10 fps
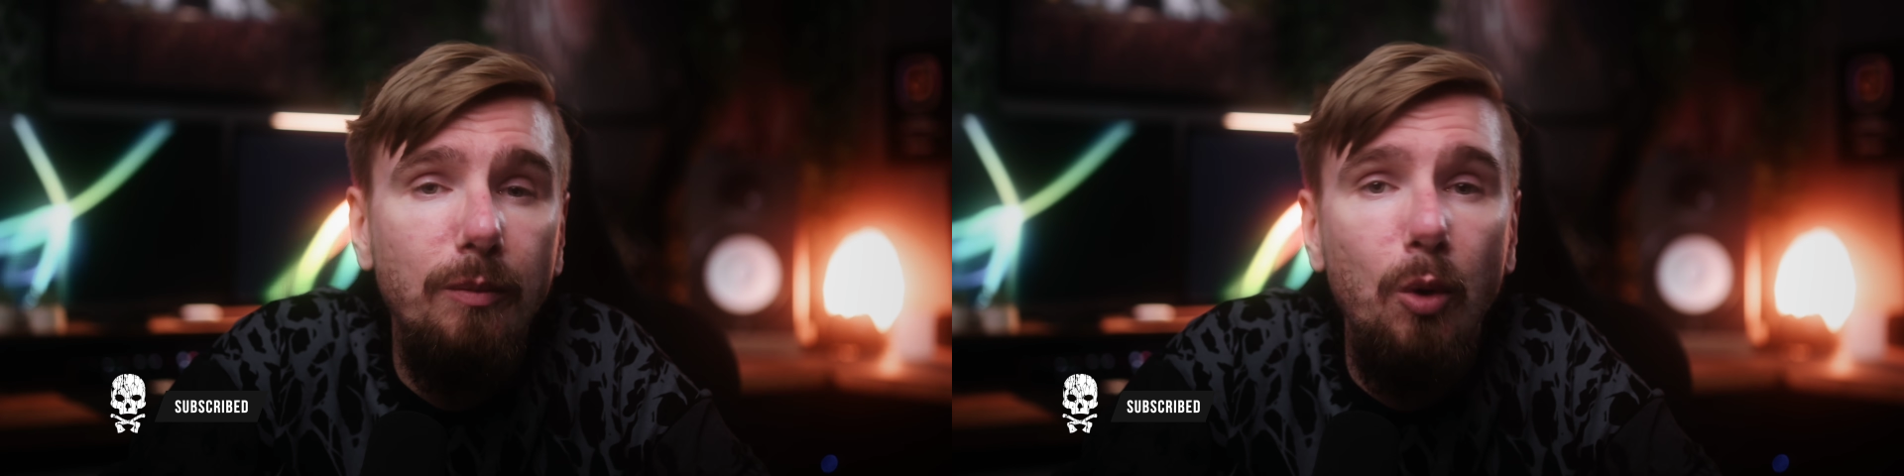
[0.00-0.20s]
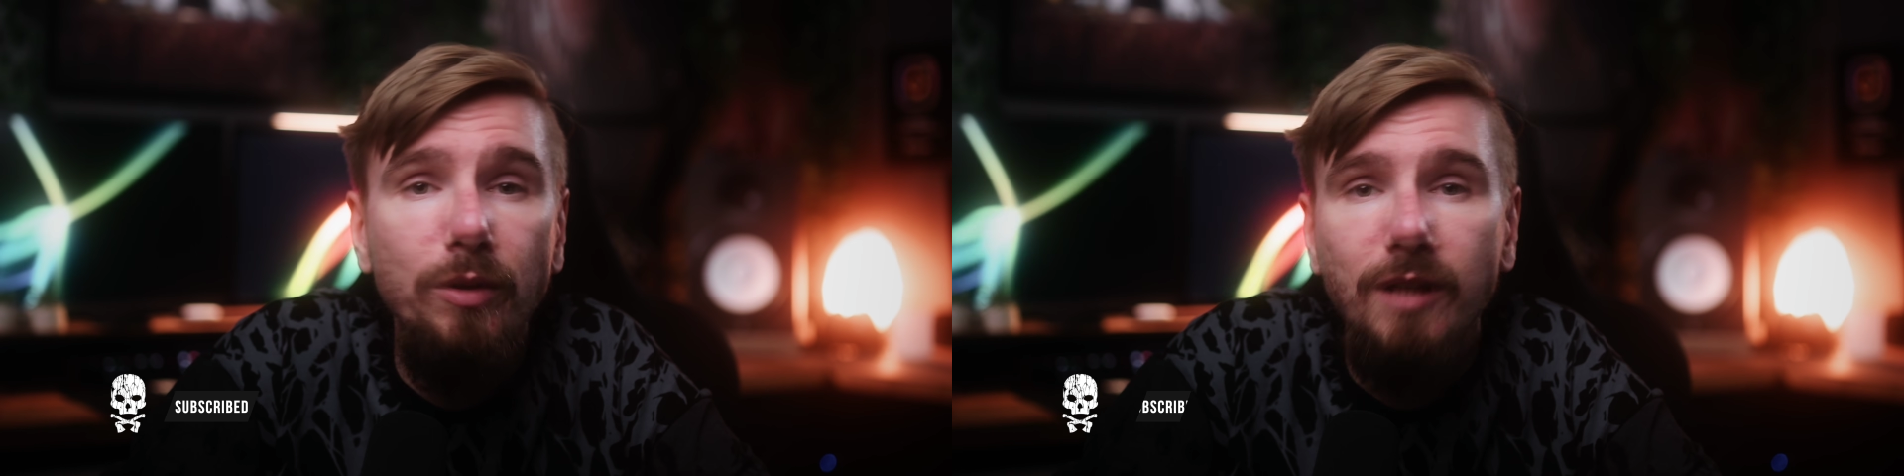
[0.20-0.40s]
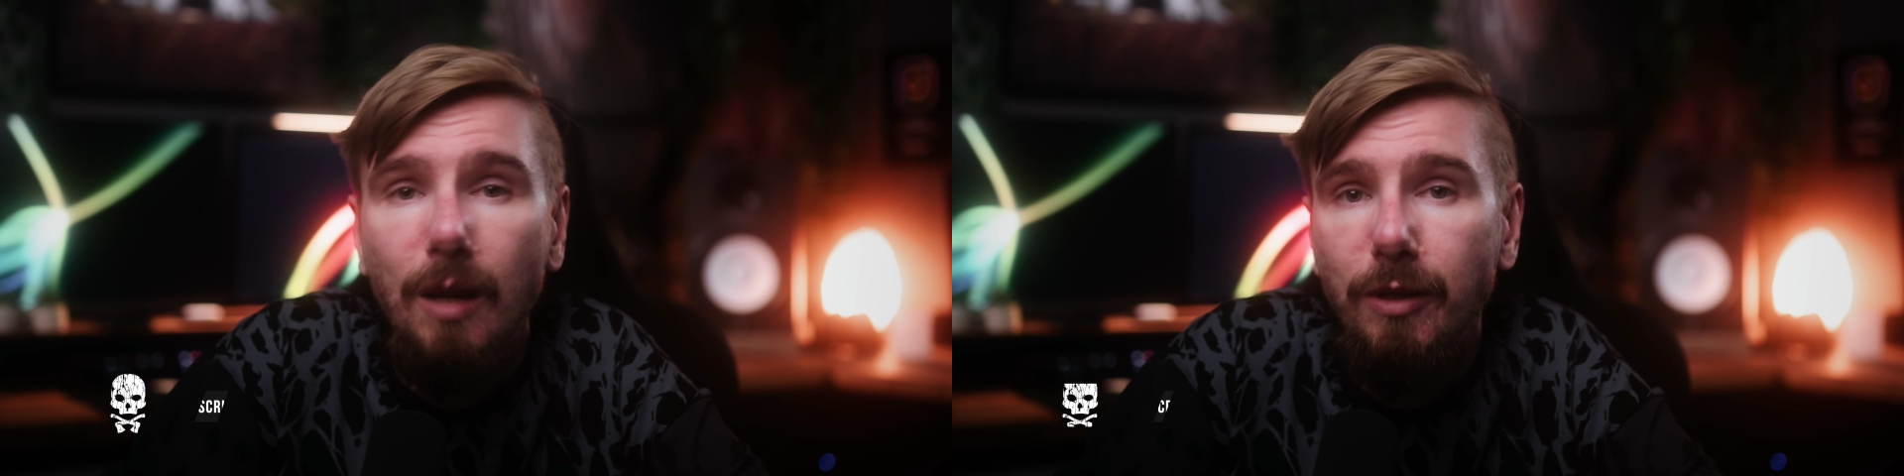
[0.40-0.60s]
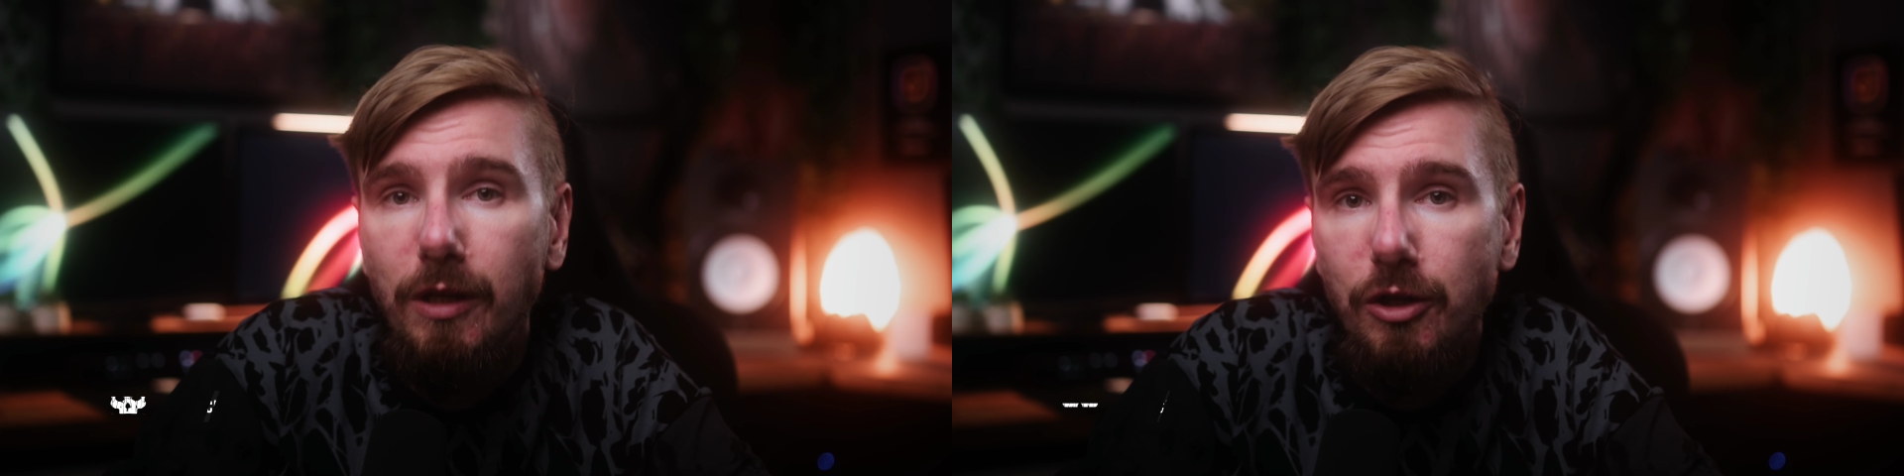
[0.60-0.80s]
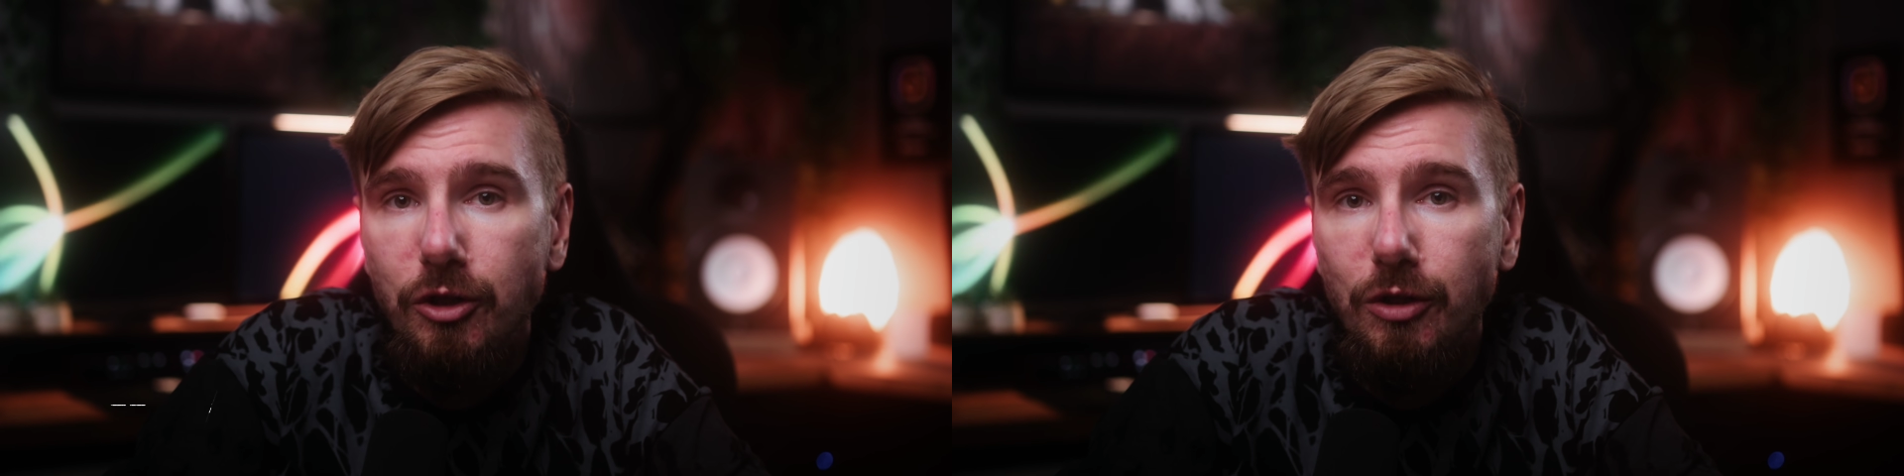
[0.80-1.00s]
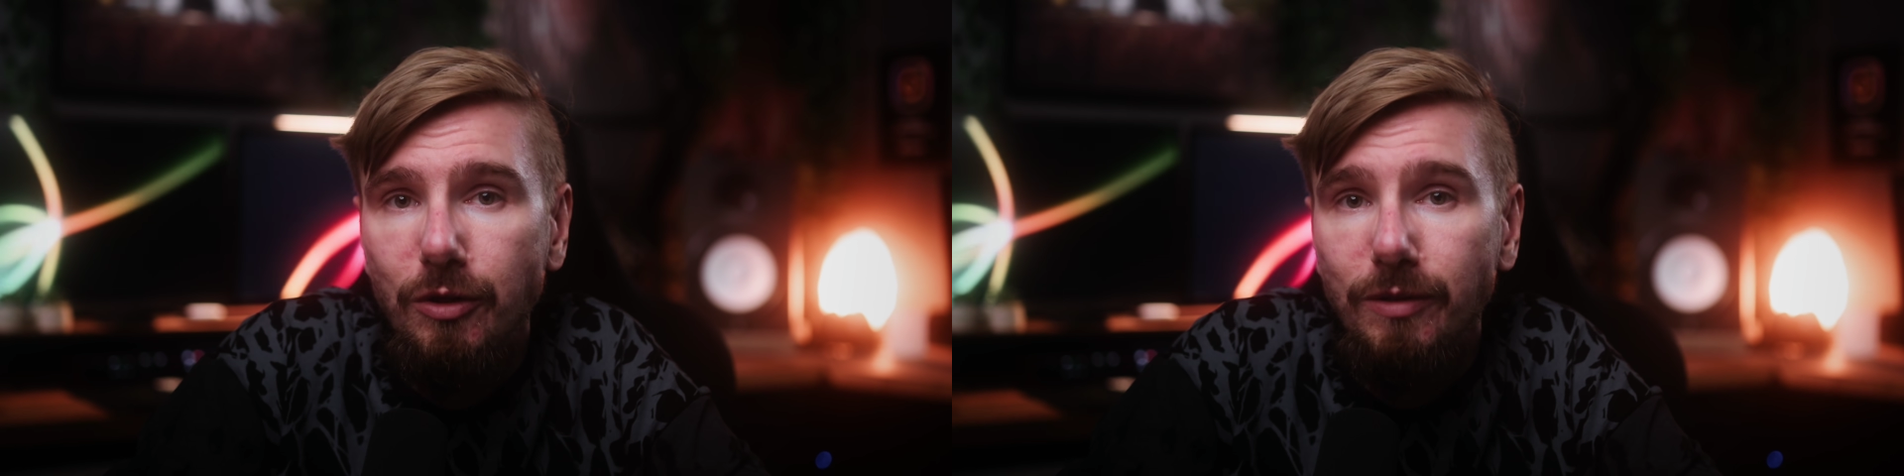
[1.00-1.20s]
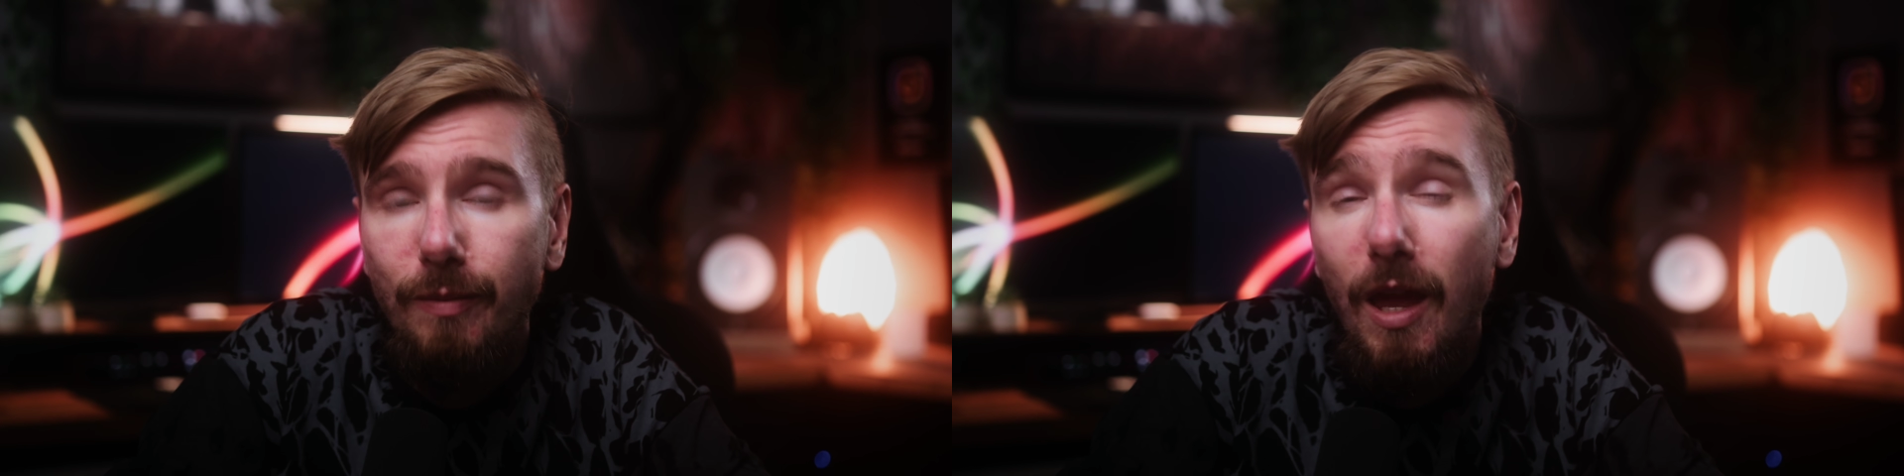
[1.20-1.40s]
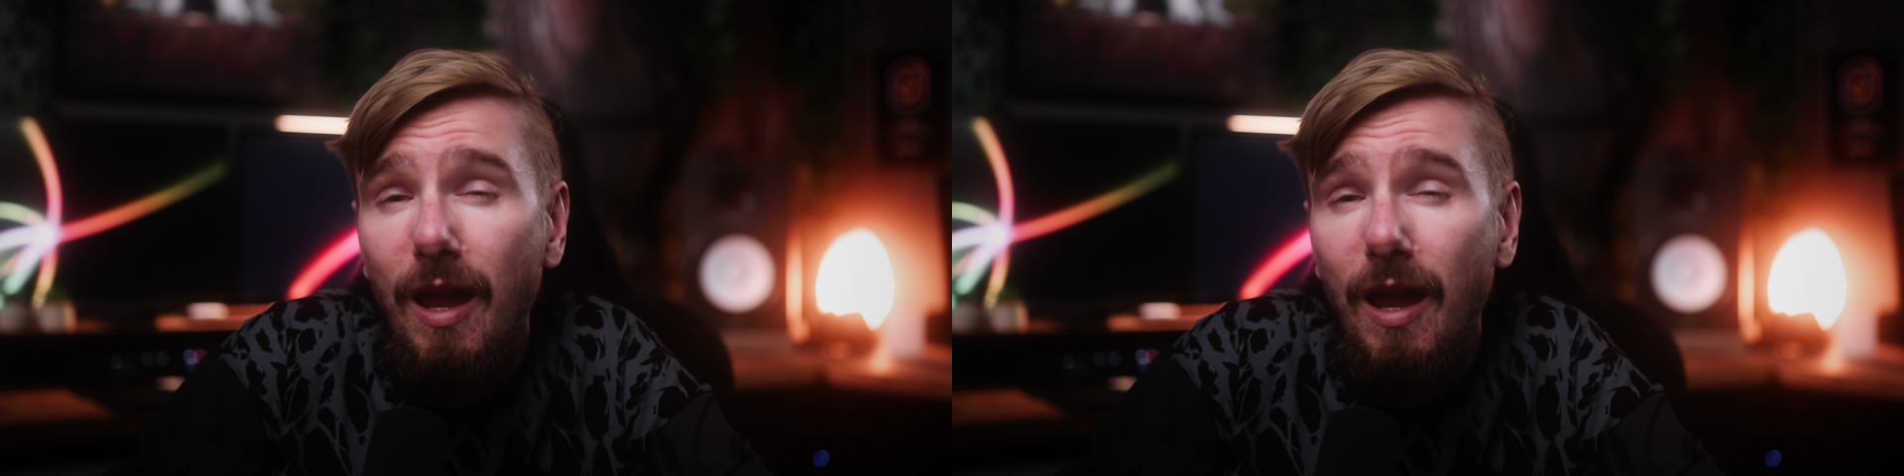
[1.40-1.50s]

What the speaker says: most common issues.